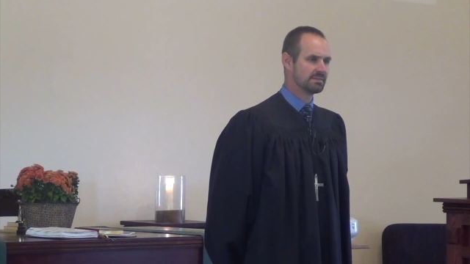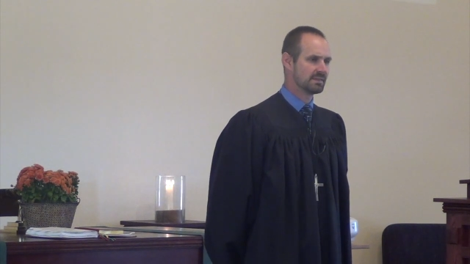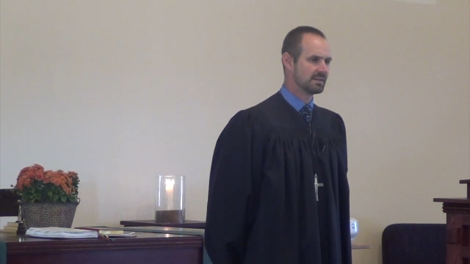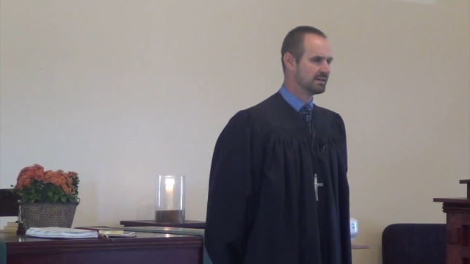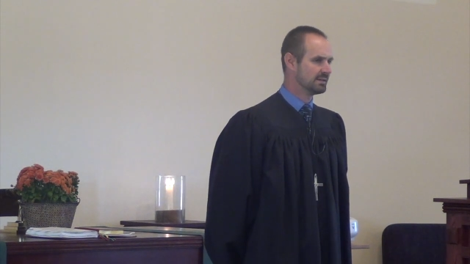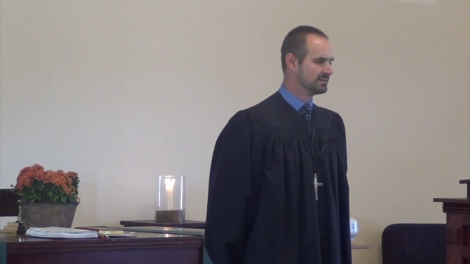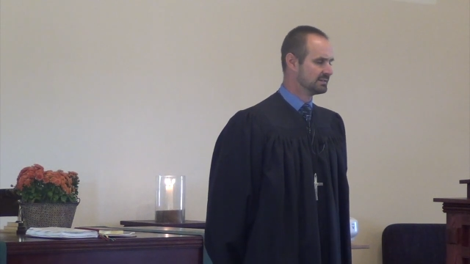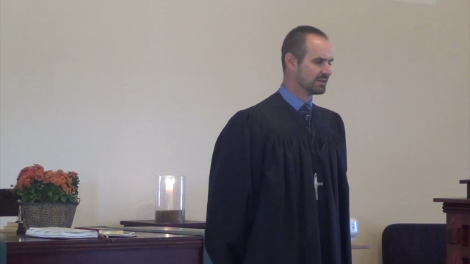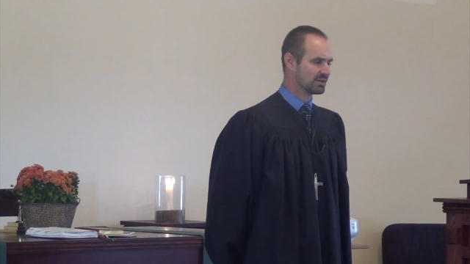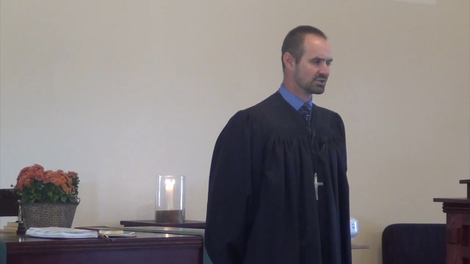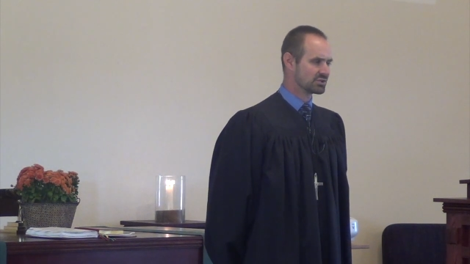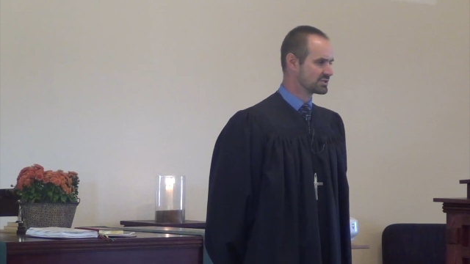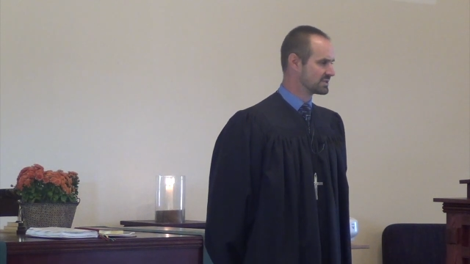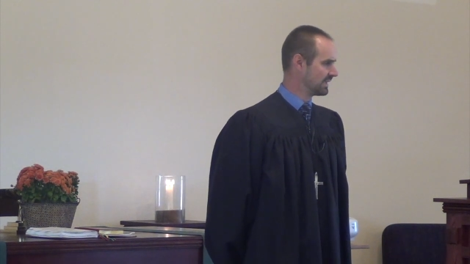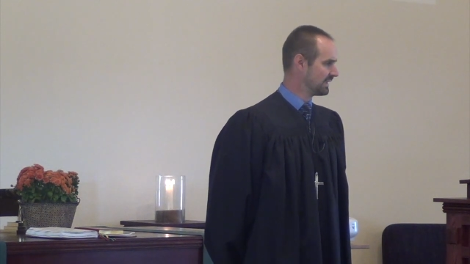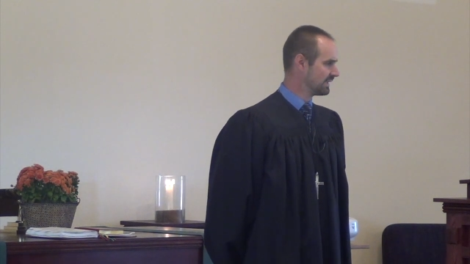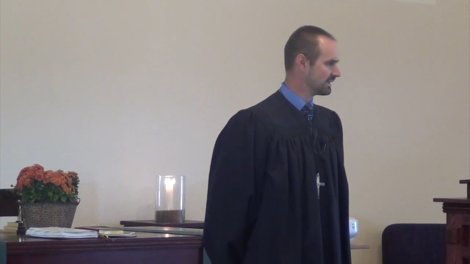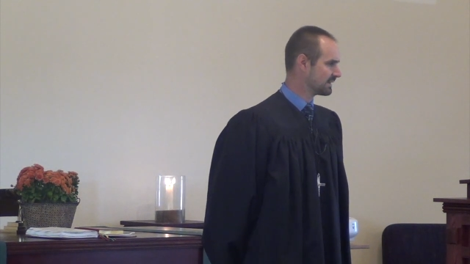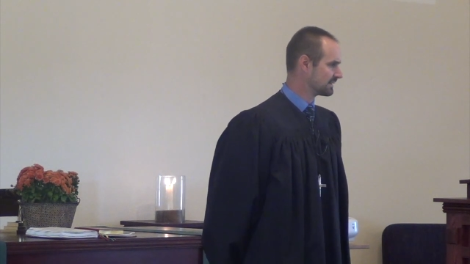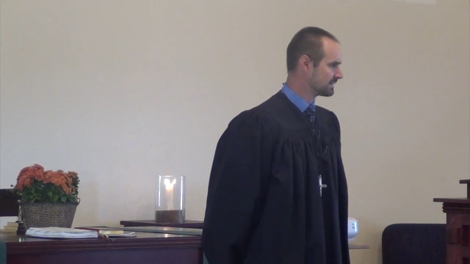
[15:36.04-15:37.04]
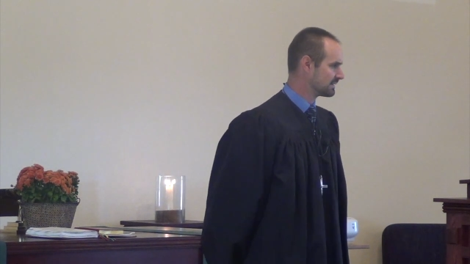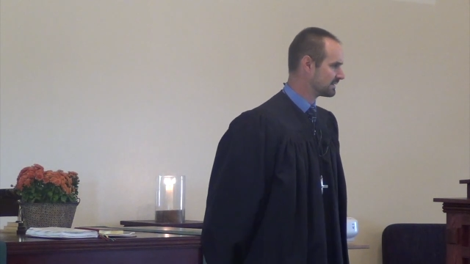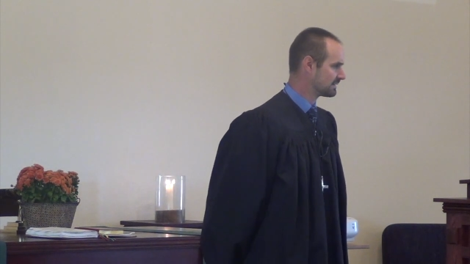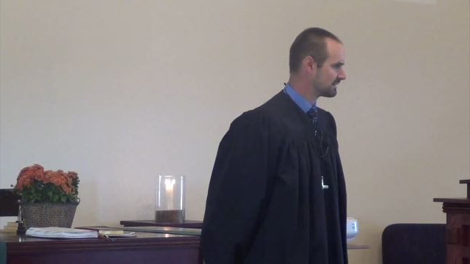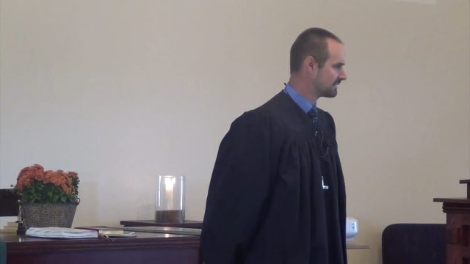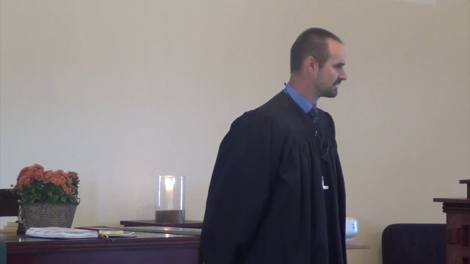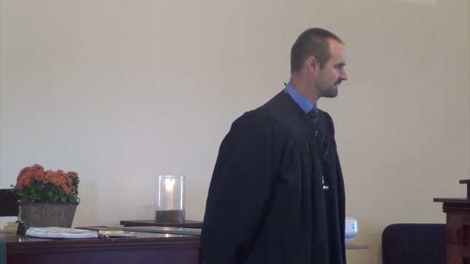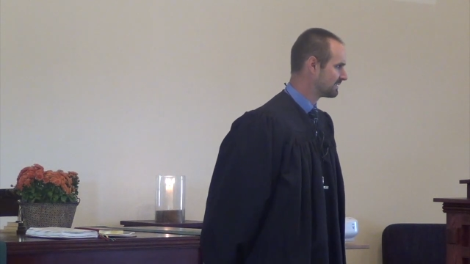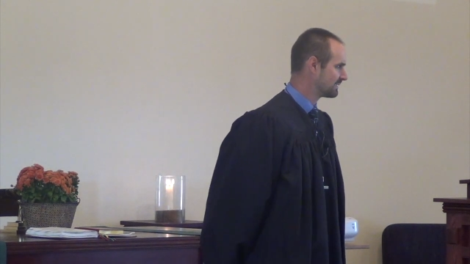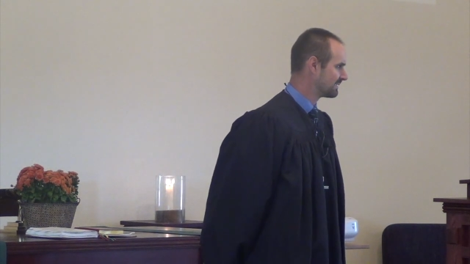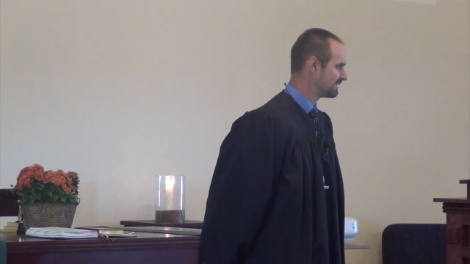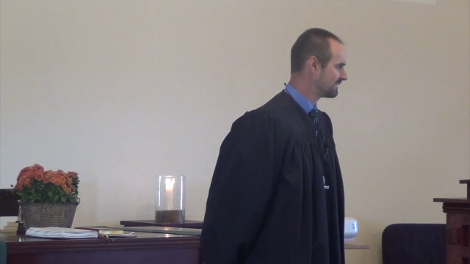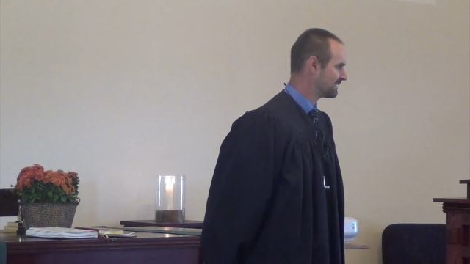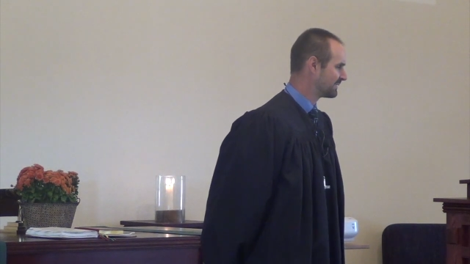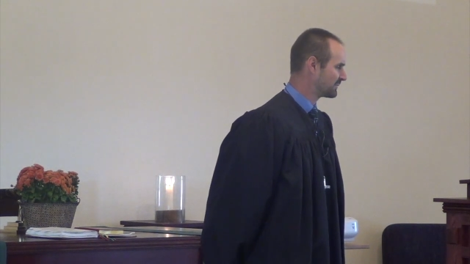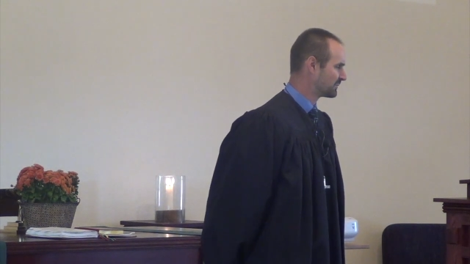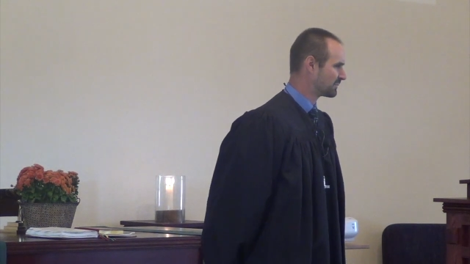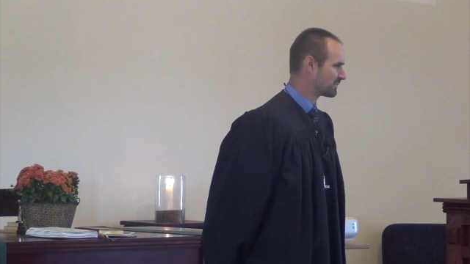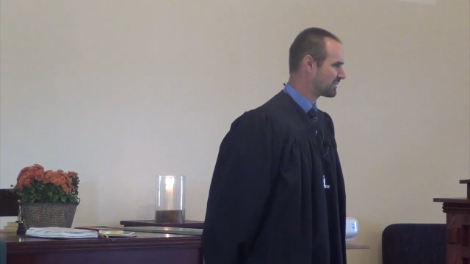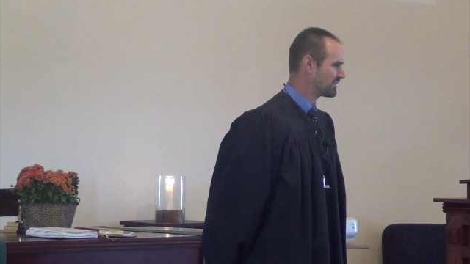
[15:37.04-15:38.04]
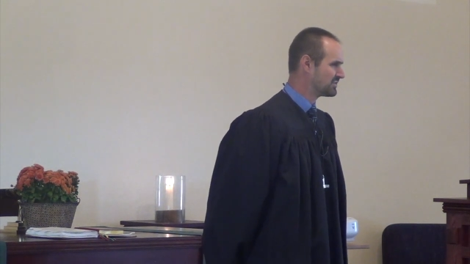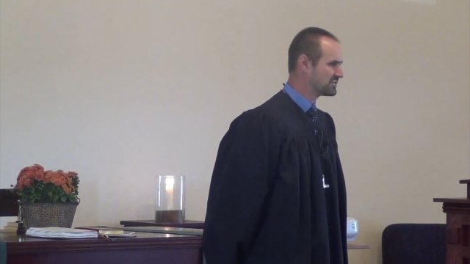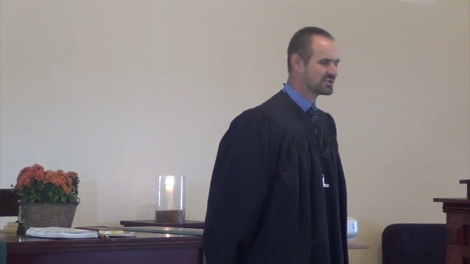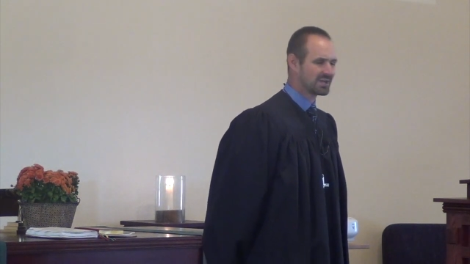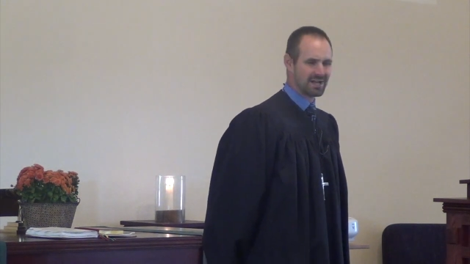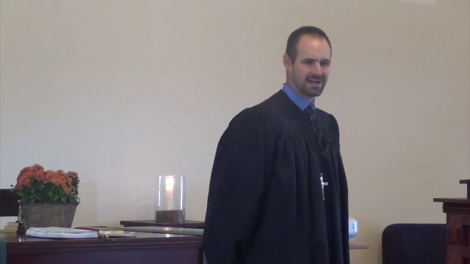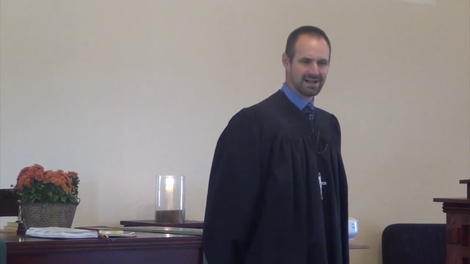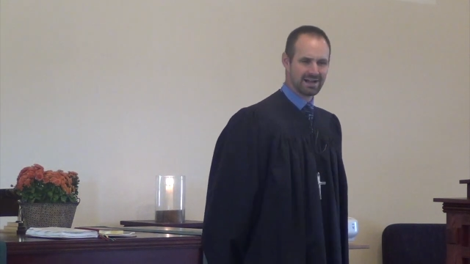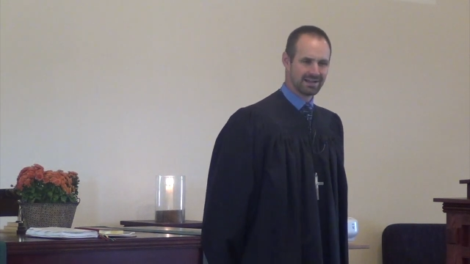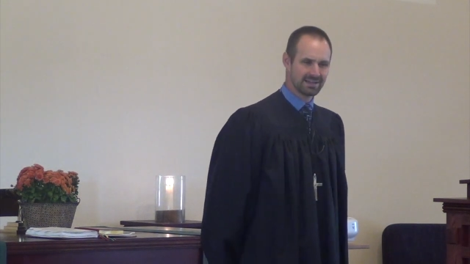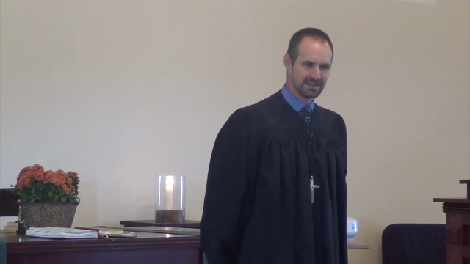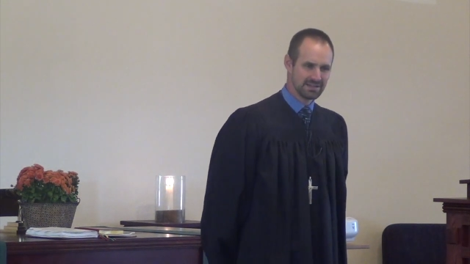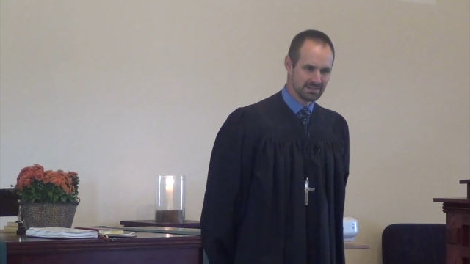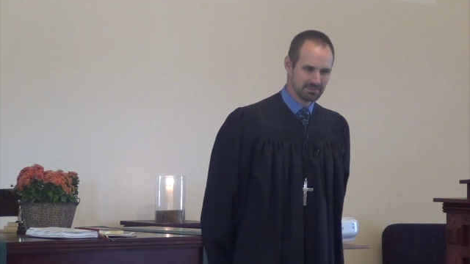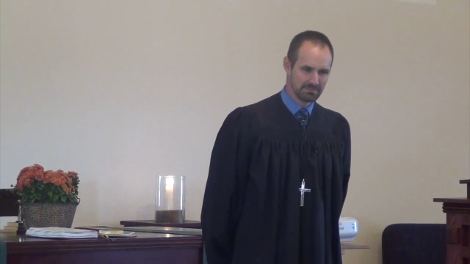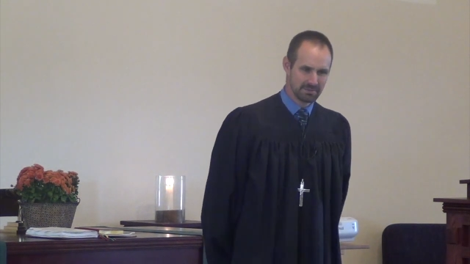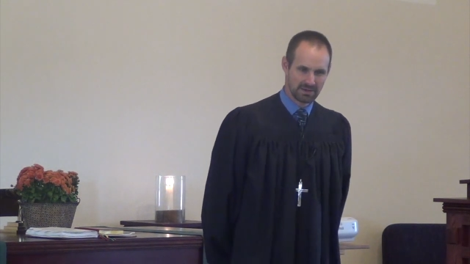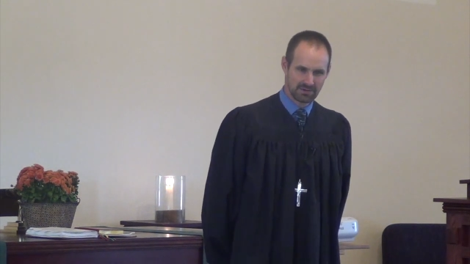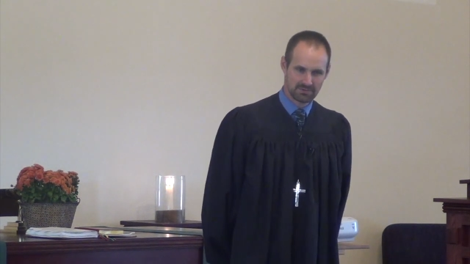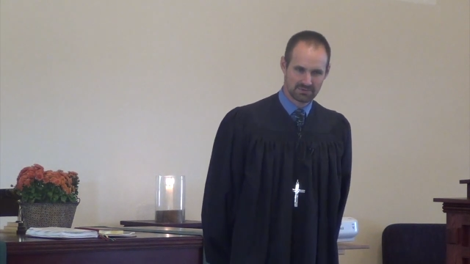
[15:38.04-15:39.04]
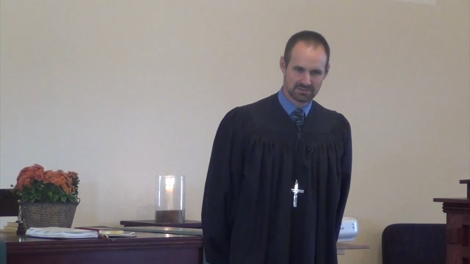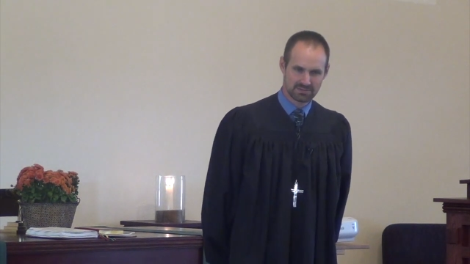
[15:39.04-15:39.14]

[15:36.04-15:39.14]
They didn't understand. What are you talking about?